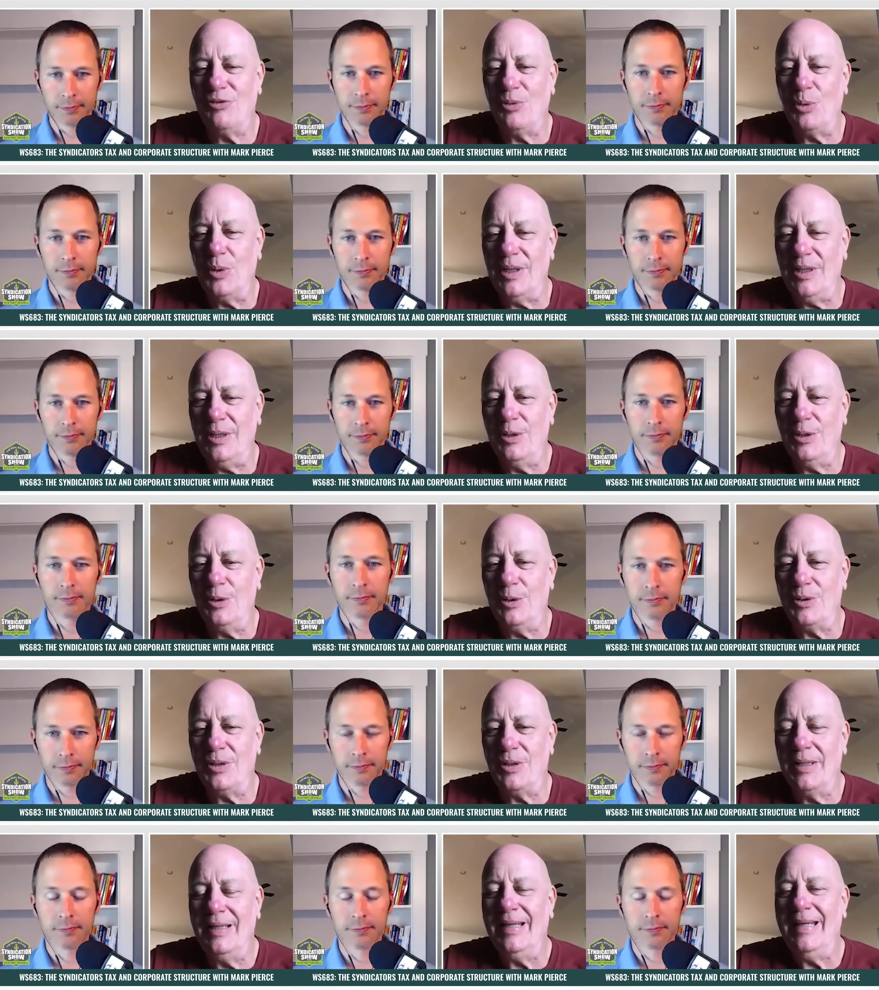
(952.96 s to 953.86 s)
Speaker 1: 40
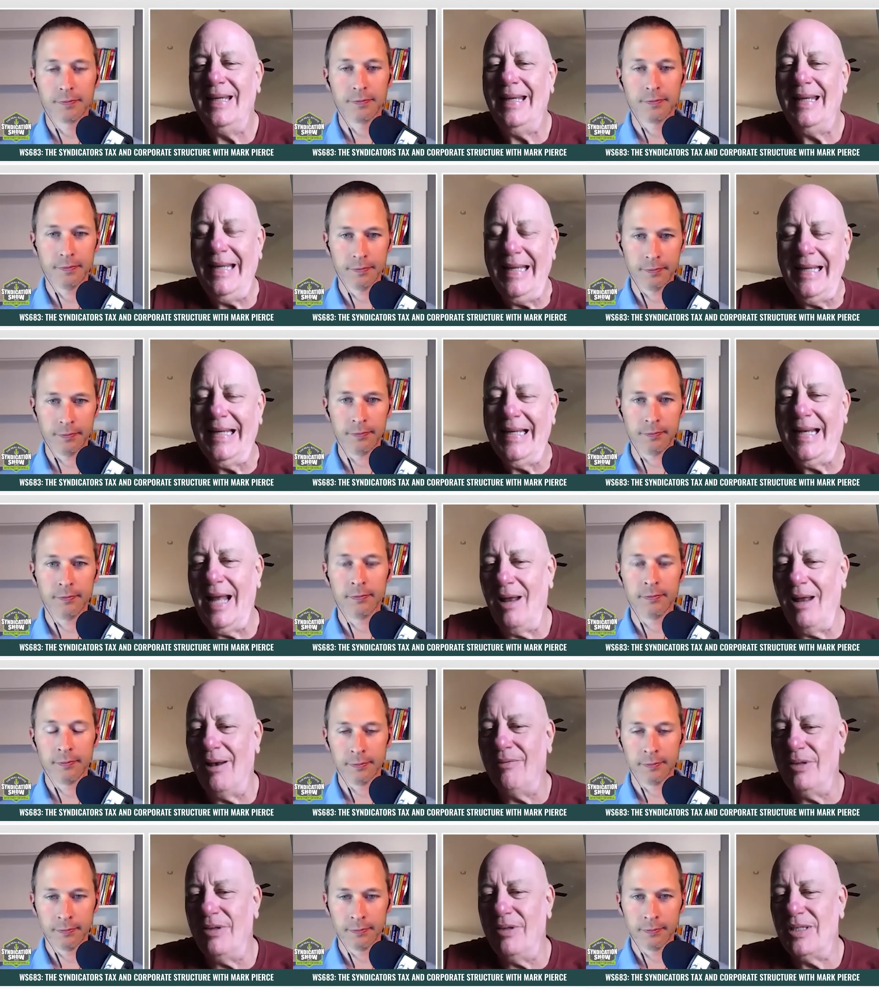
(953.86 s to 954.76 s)
years in and out
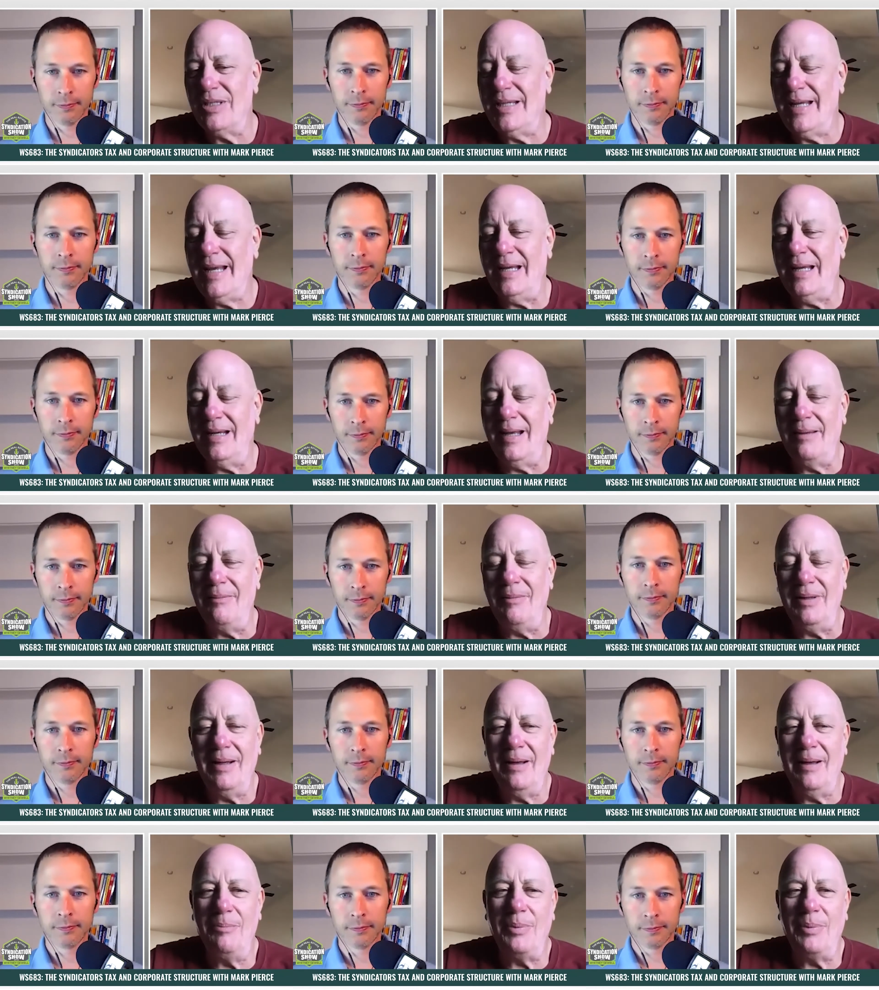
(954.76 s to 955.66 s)
of this state i mean
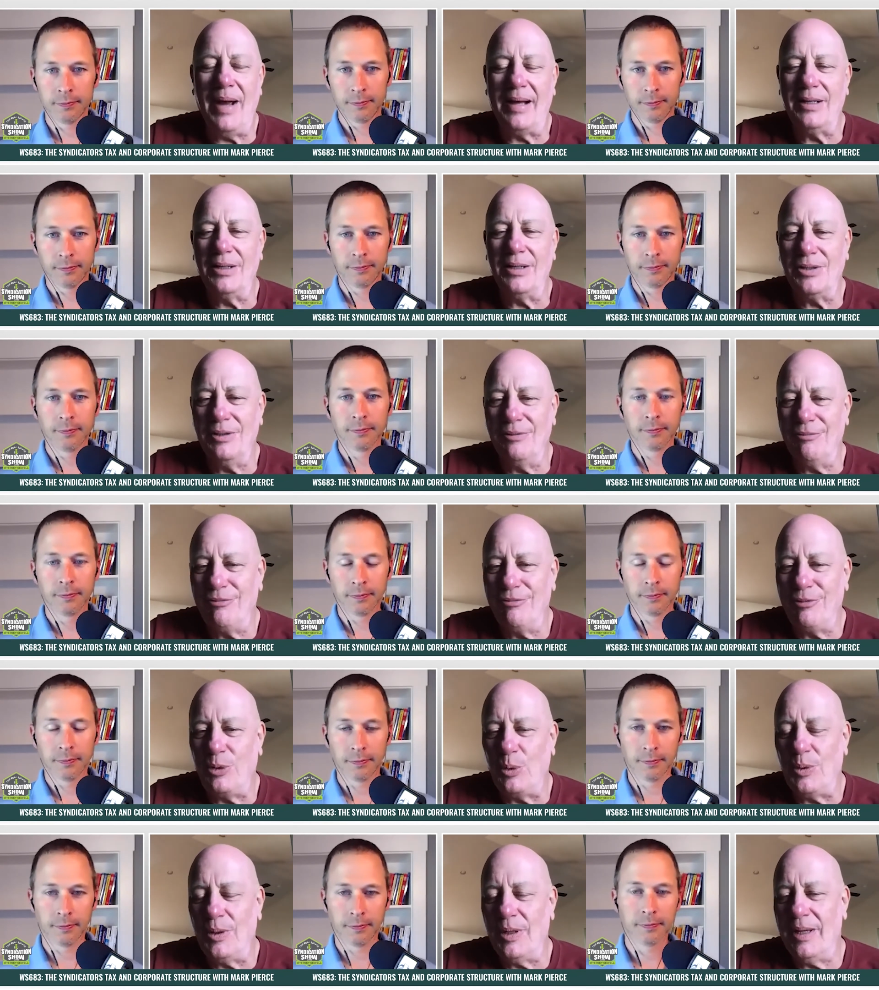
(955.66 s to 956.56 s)
i practiced in
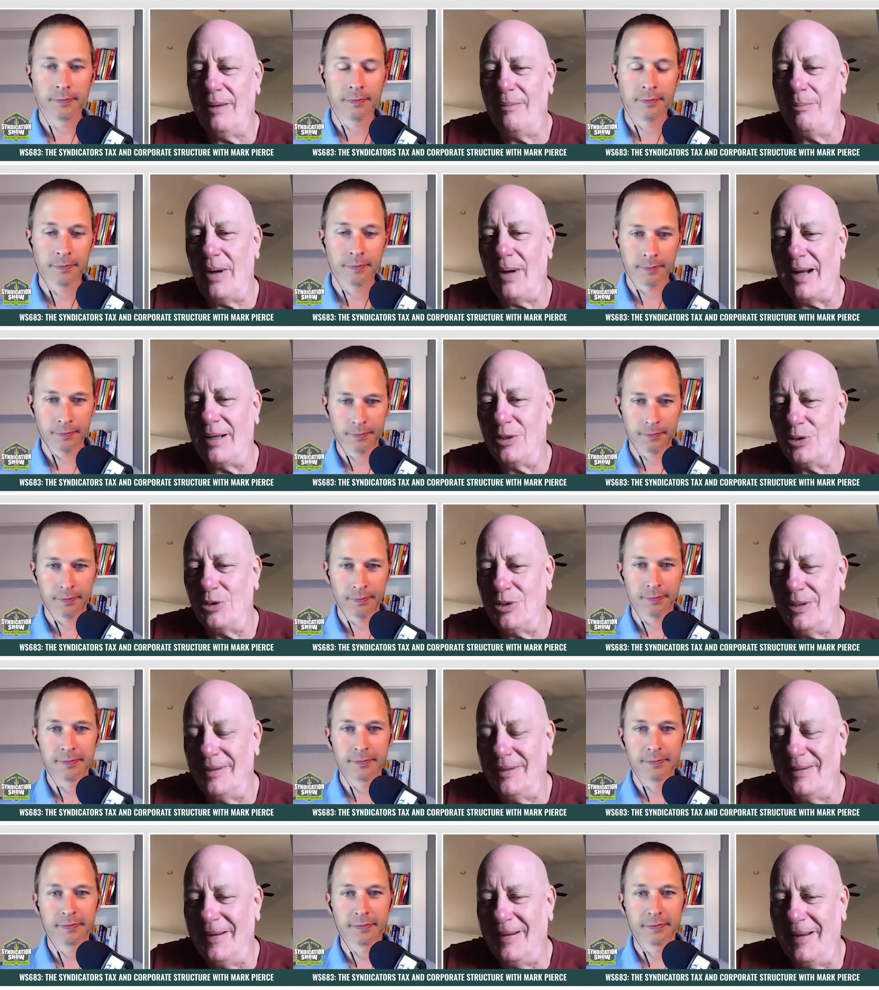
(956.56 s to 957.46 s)
florida i practiced
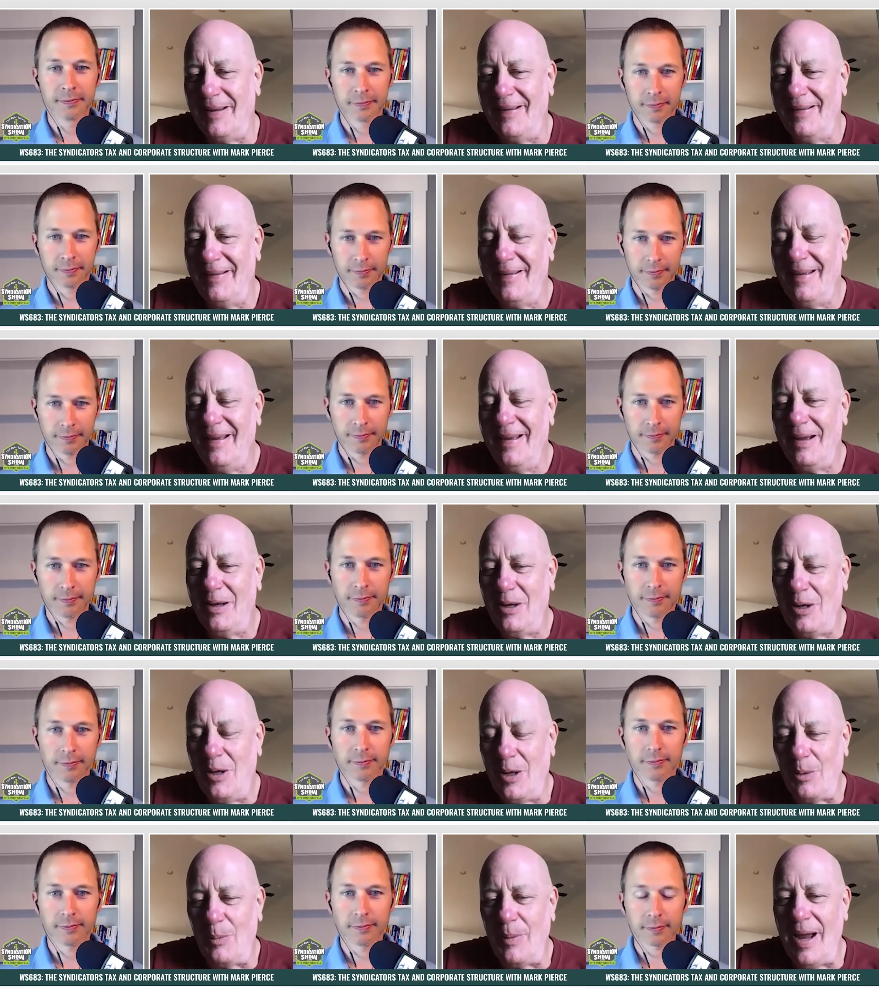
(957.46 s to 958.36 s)
in uh,
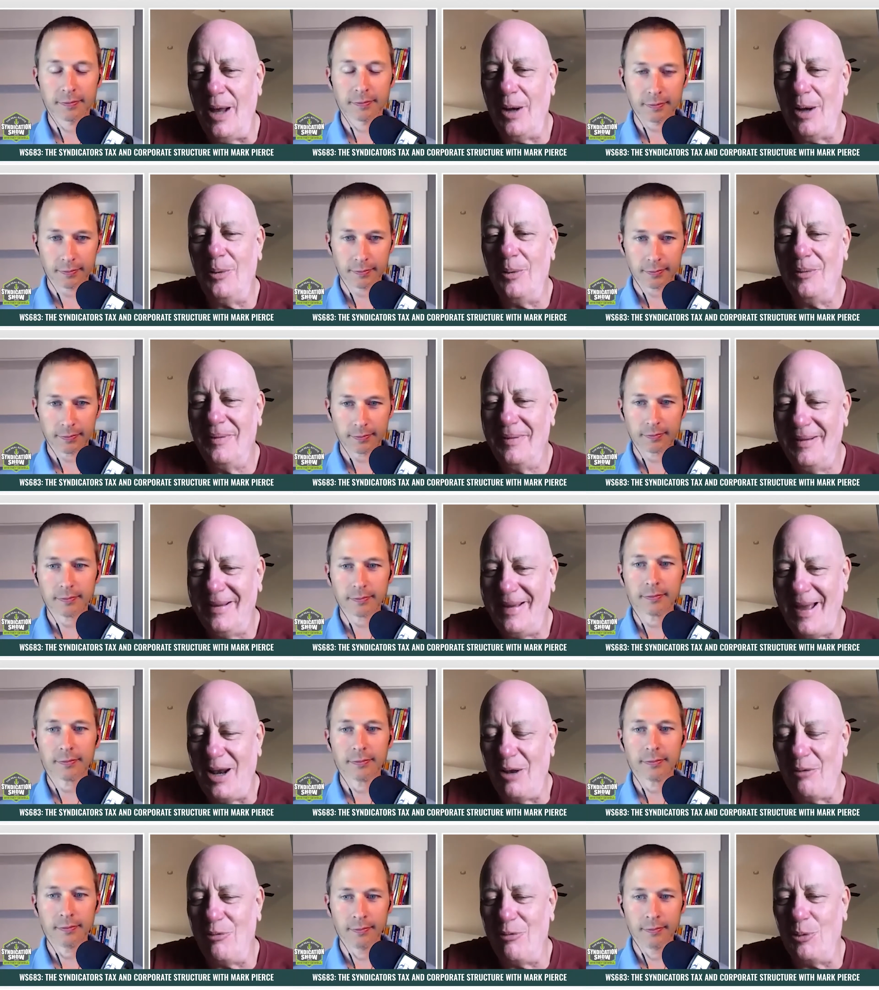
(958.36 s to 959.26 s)
colorado
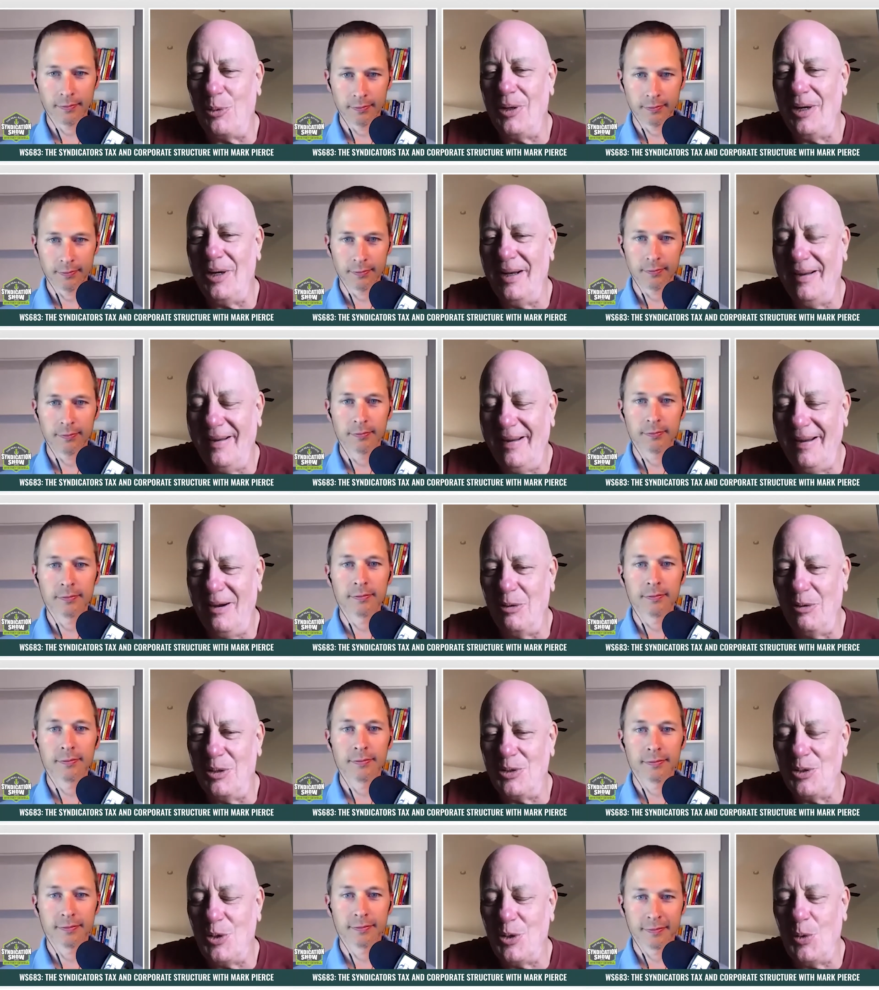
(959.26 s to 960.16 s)
california
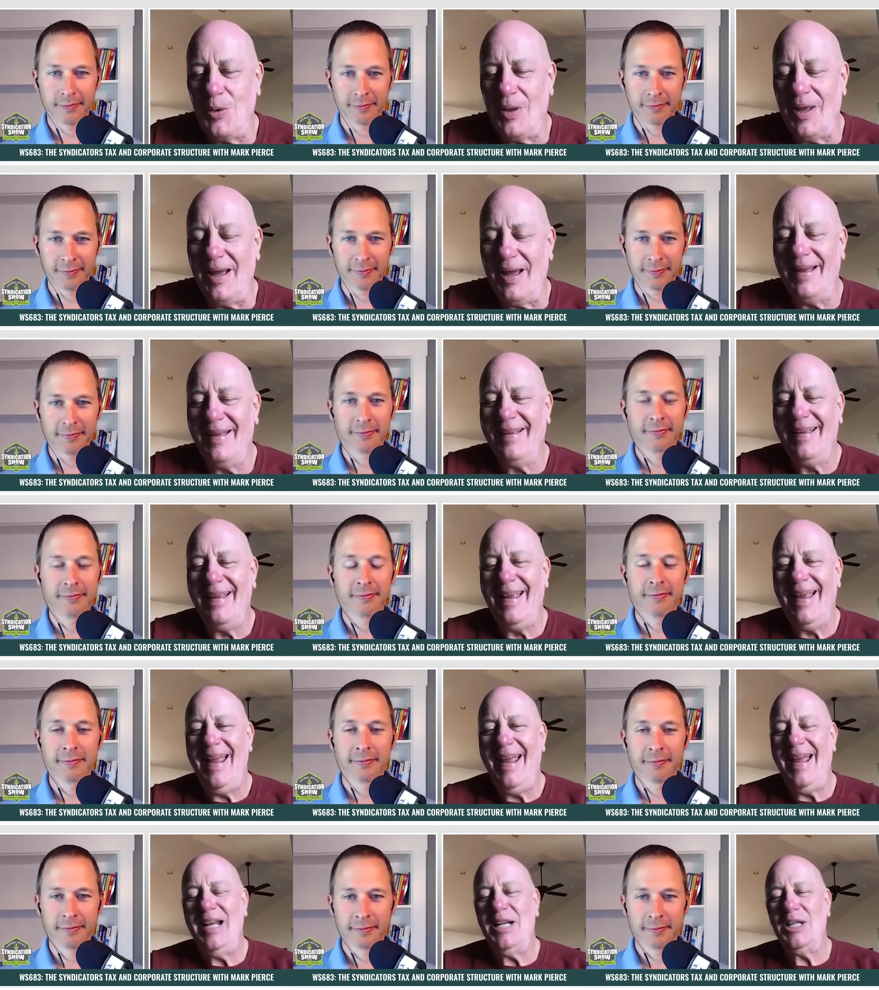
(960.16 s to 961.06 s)
arizona
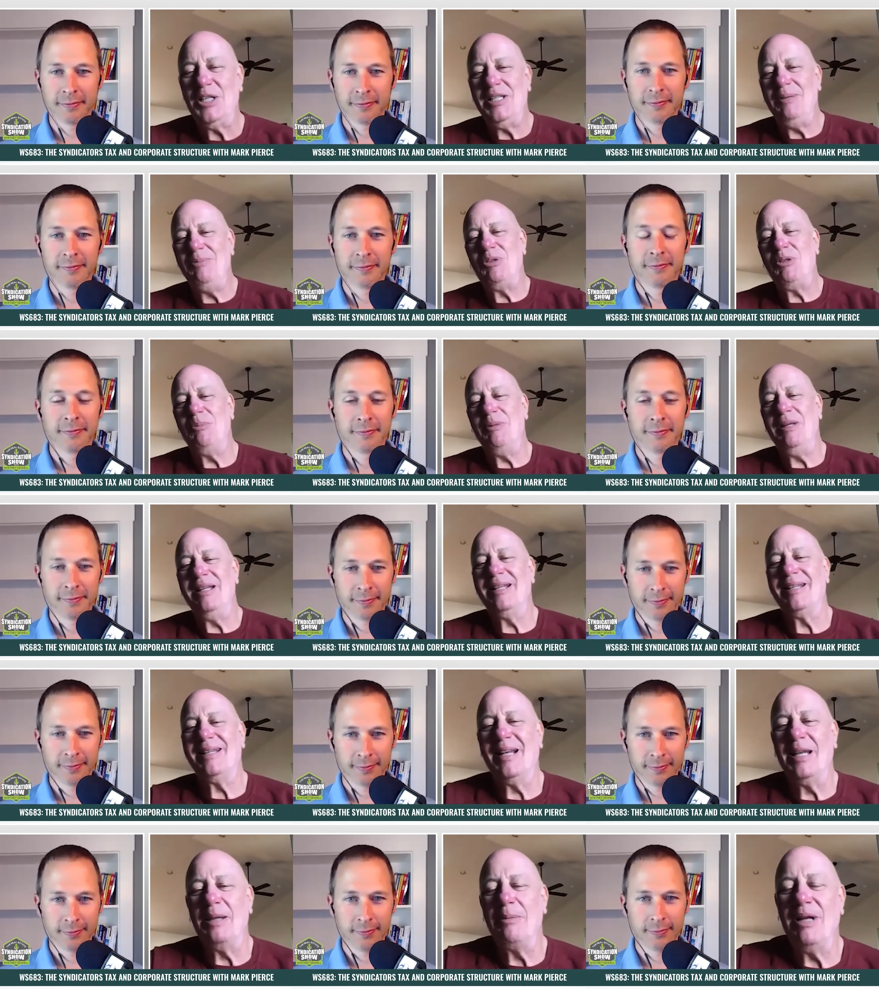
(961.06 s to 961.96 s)
and it seems to me that
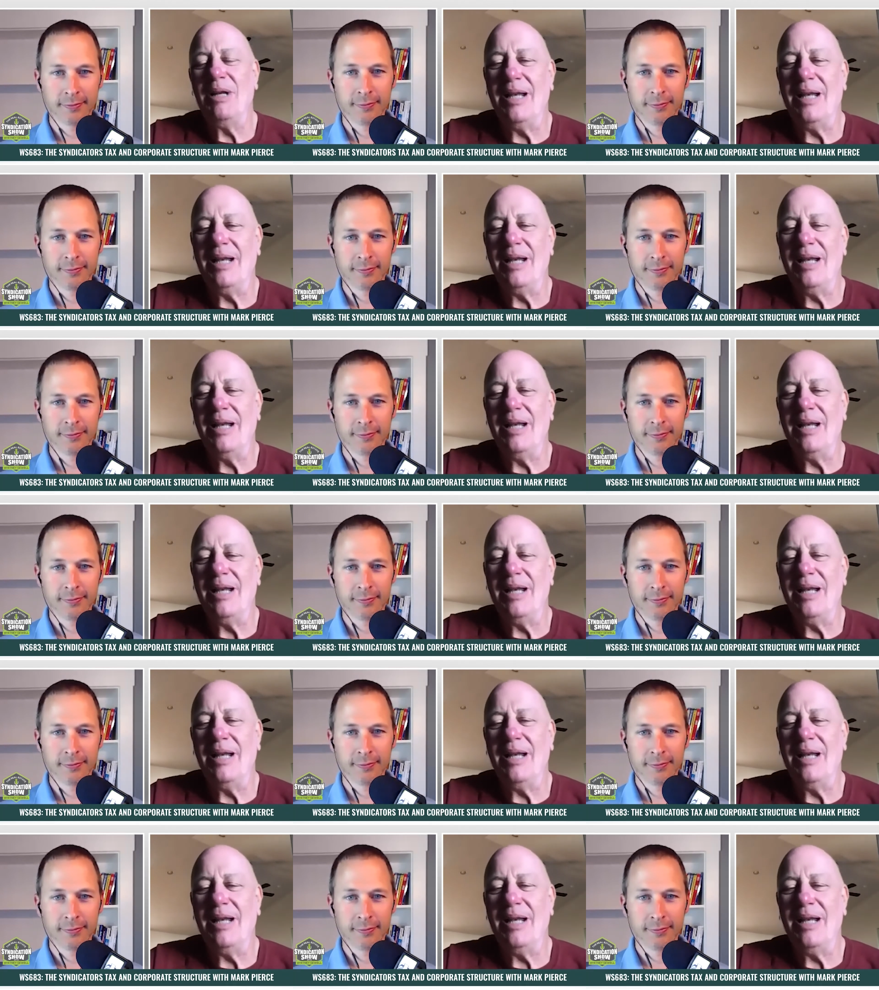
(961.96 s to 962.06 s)
the limited